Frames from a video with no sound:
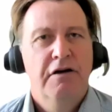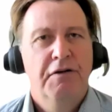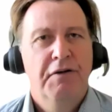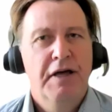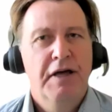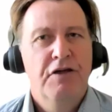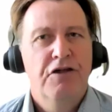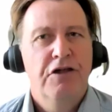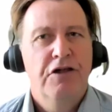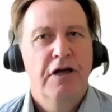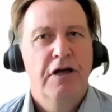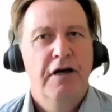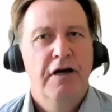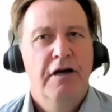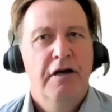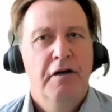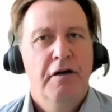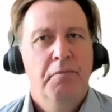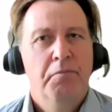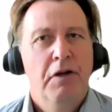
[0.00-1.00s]
Croatia,
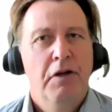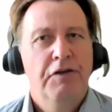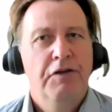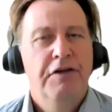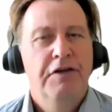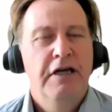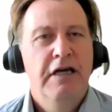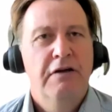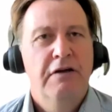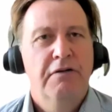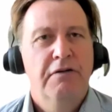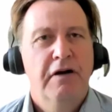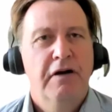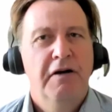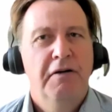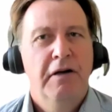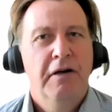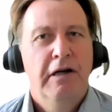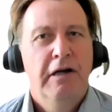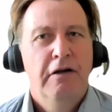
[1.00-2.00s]

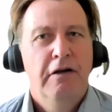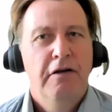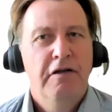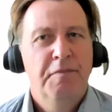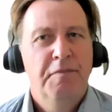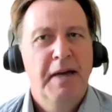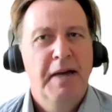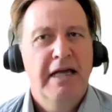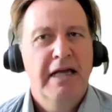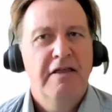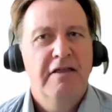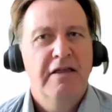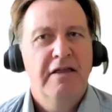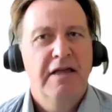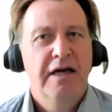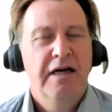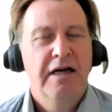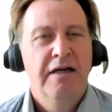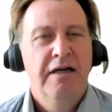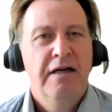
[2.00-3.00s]
Montenegro,
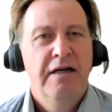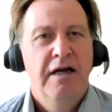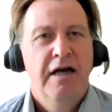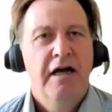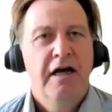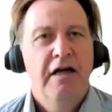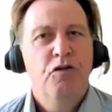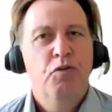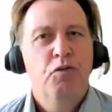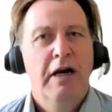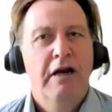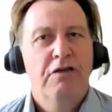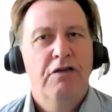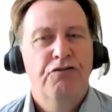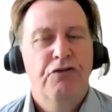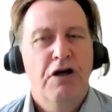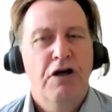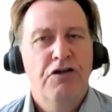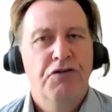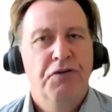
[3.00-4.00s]
Uzbekistan, as well
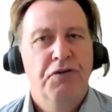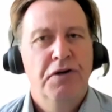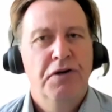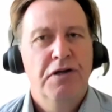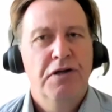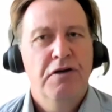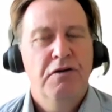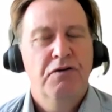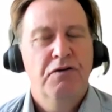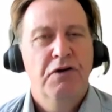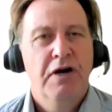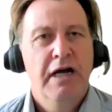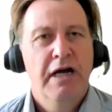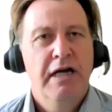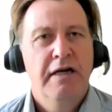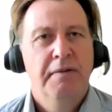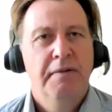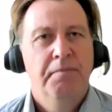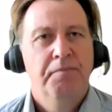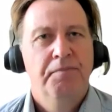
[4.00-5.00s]
as Russia and
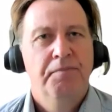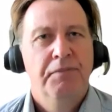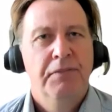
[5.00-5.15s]
Ukraine.